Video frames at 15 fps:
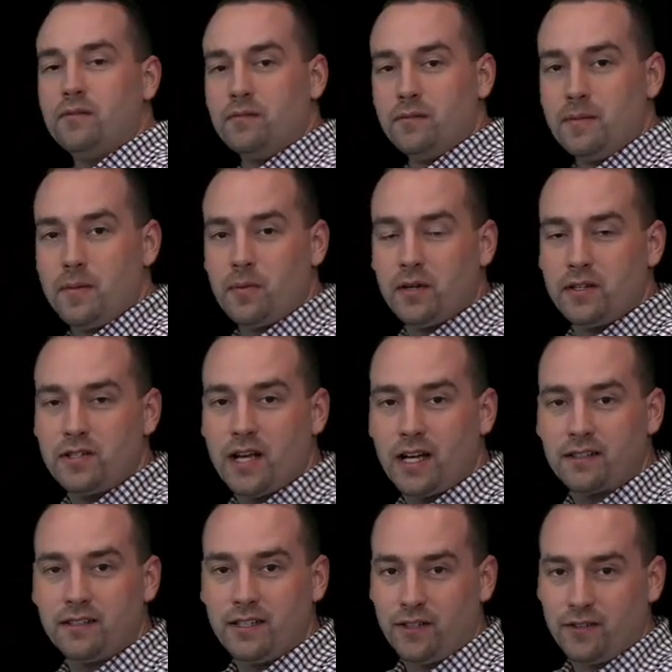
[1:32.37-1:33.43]
Remember to
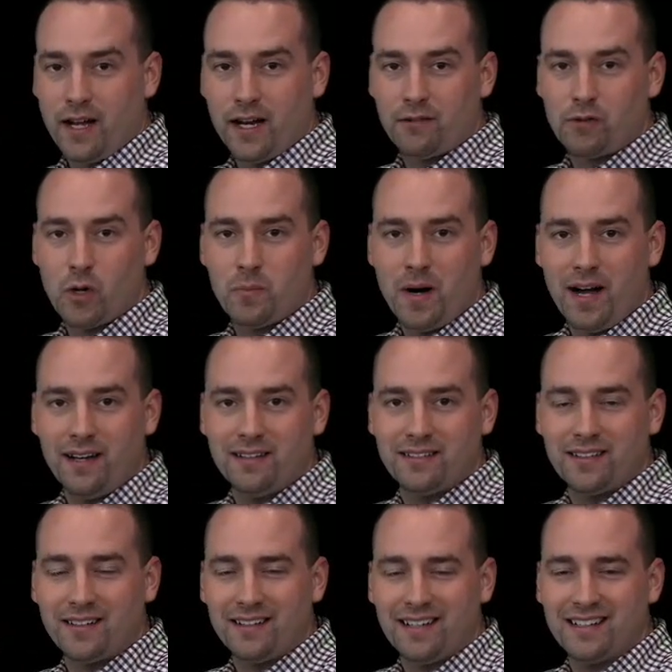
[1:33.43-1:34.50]
check that you're not a robot.
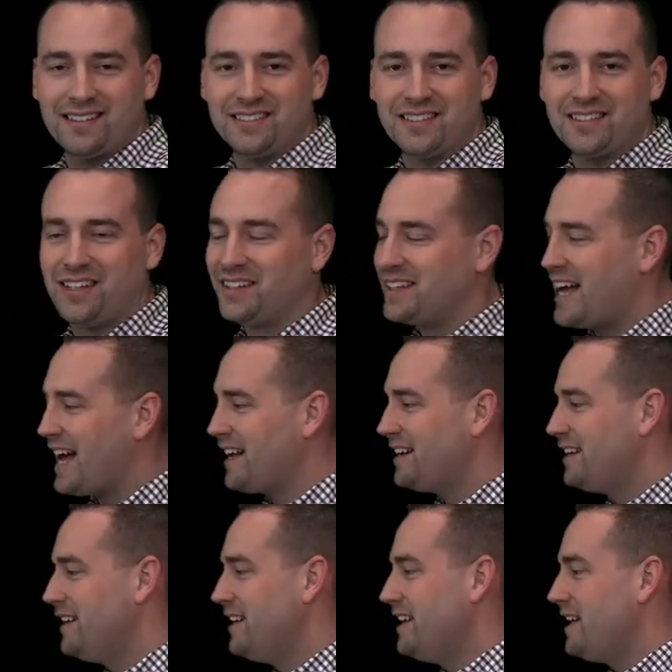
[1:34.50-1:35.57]
All right, click on that
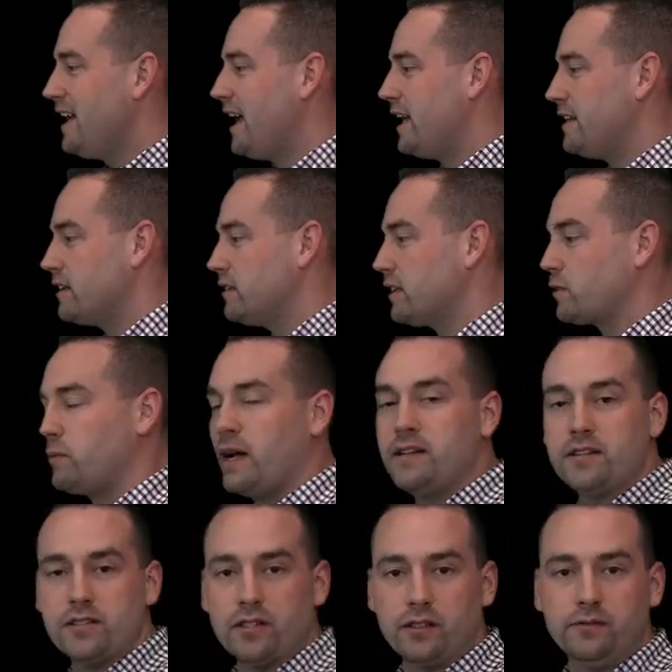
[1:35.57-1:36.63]
and you click
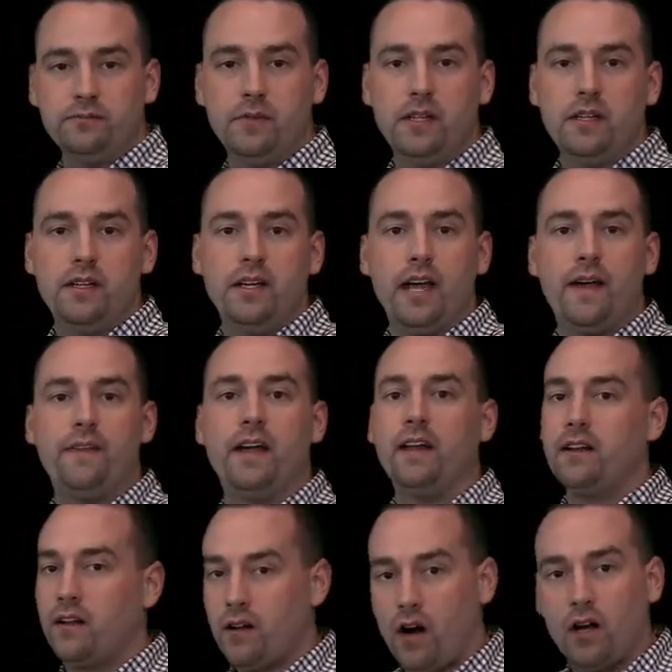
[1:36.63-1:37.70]
register, and
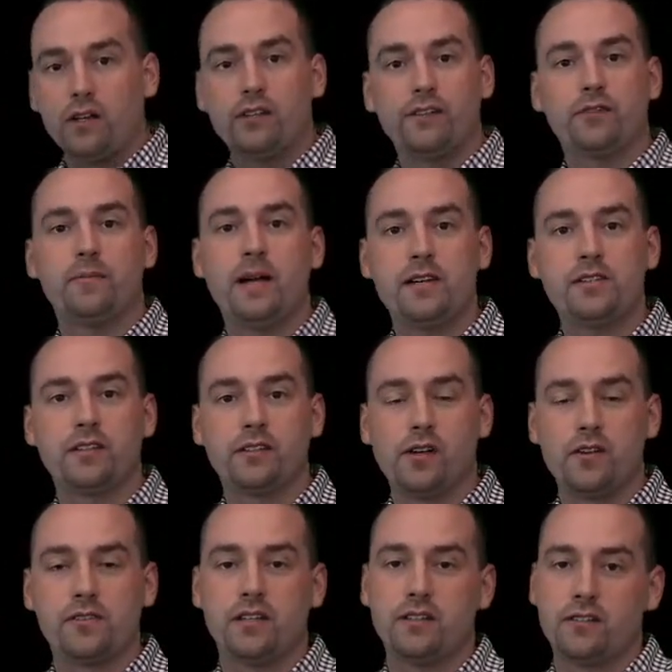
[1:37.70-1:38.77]
then all your information
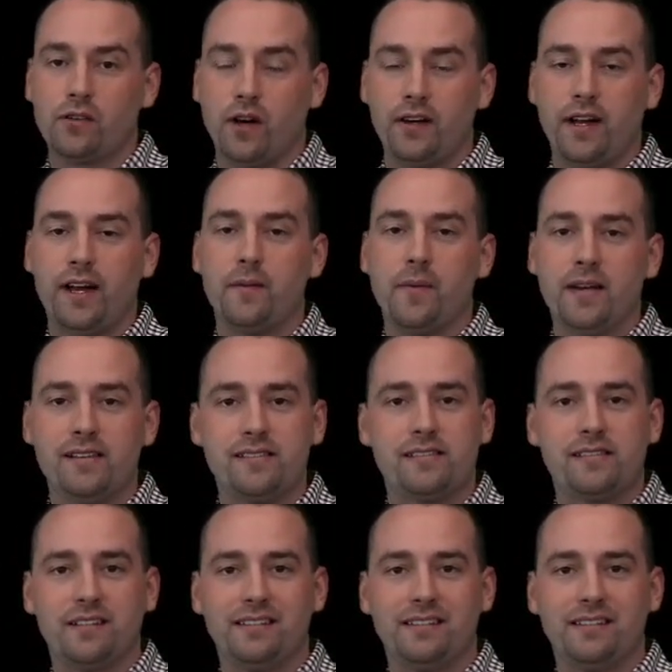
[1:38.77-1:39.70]
goes into our database.